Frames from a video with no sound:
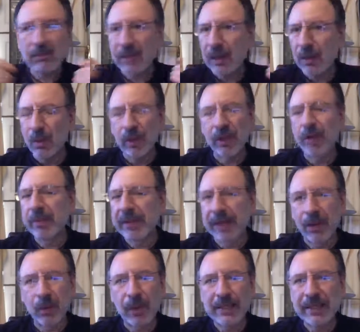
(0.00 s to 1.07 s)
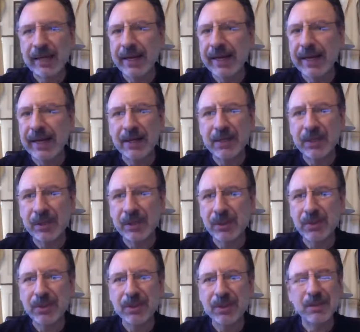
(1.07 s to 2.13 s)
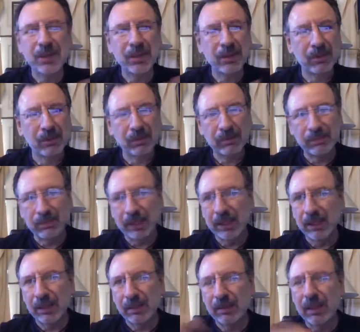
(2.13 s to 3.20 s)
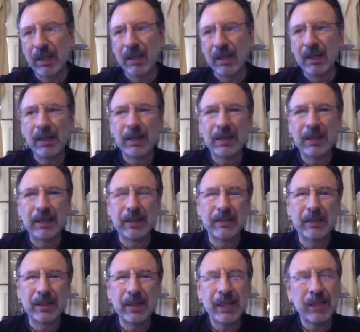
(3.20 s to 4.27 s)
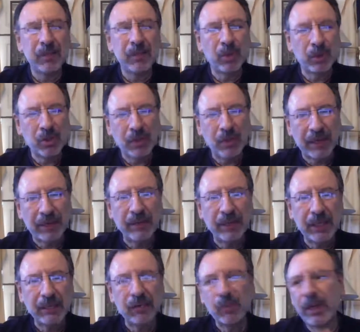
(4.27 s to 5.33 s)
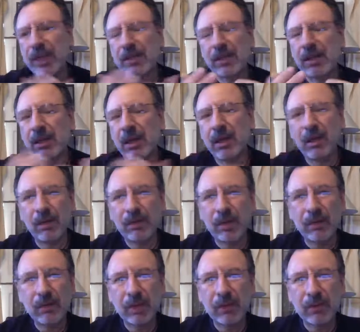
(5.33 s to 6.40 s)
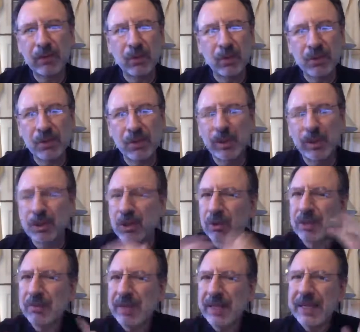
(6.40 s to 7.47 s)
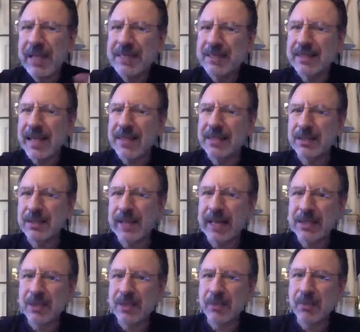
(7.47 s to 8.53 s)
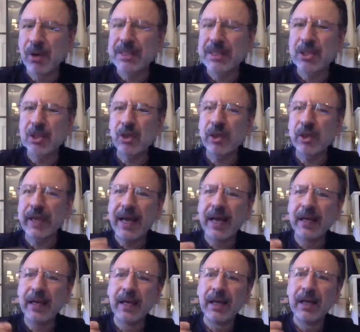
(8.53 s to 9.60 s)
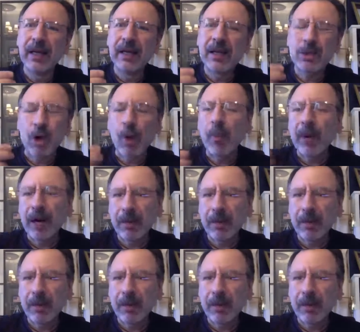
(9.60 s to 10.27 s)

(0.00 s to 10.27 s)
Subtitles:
Will there be other ways that AI is used to, in more destructive and evil ways? Of course there will. So to me, that's the point. Is let's open our